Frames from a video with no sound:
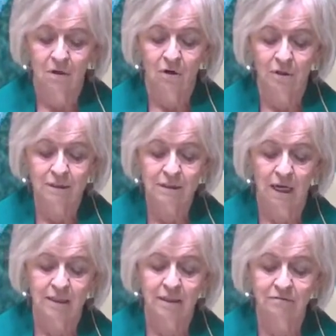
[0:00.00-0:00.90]
Or does
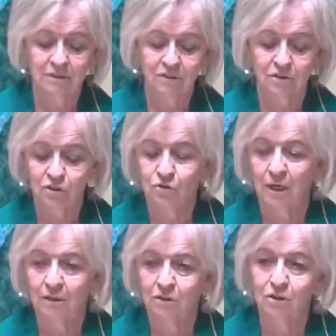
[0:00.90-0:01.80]
God give us the
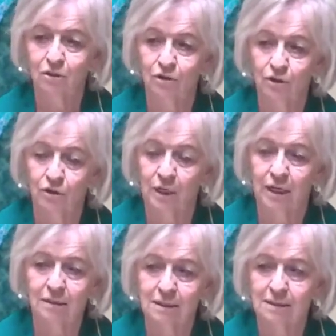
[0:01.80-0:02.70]
strength to learn
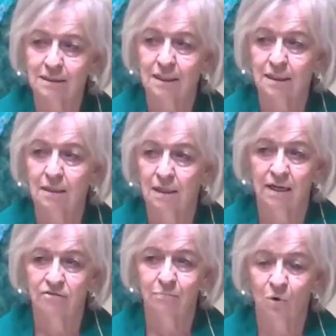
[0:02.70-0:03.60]
and to see
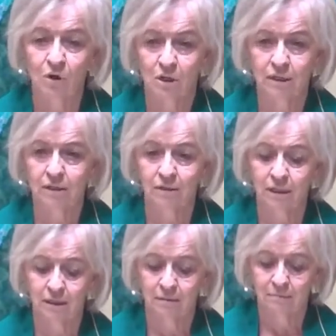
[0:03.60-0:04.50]
life more
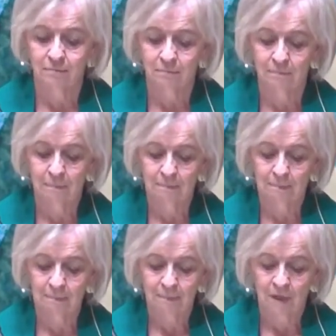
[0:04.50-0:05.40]
clearly
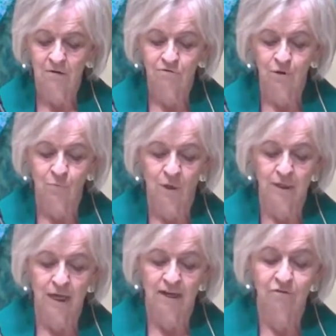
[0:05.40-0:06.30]
from
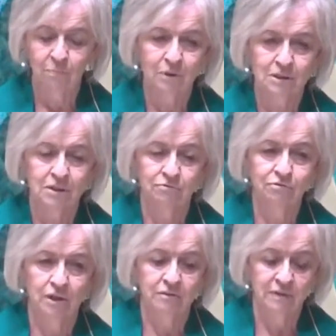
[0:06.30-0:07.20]
what life puts in
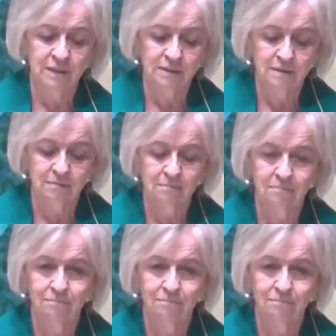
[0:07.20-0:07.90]
front of us?